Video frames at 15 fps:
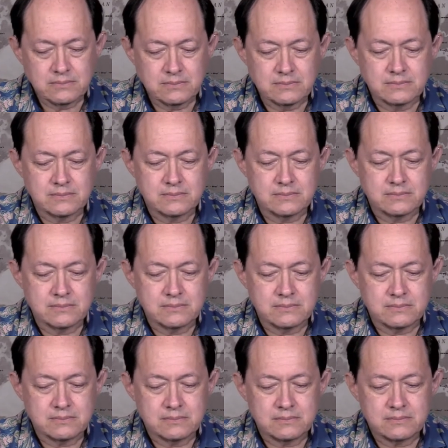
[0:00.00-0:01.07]

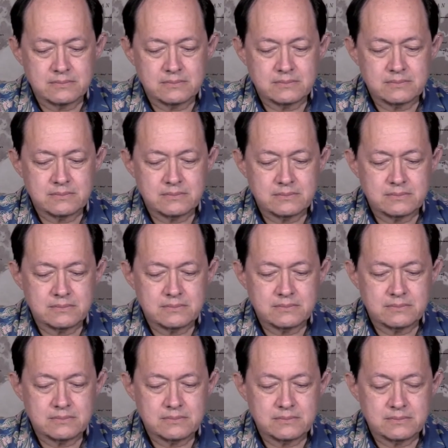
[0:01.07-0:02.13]

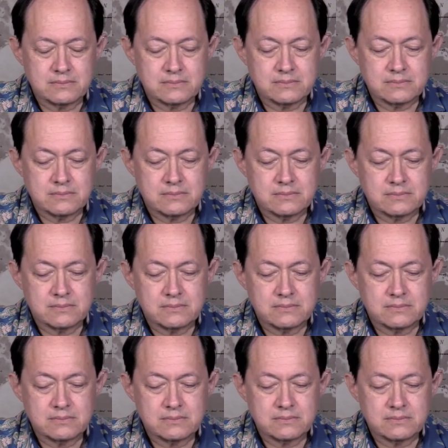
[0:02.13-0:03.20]

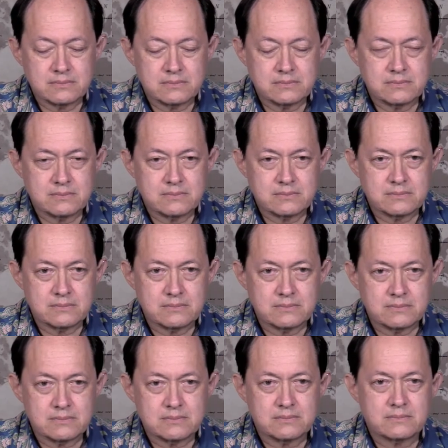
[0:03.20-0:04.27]

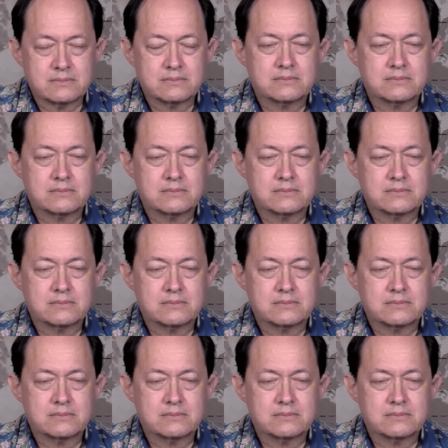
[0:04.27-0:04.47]
This person isn't speaking.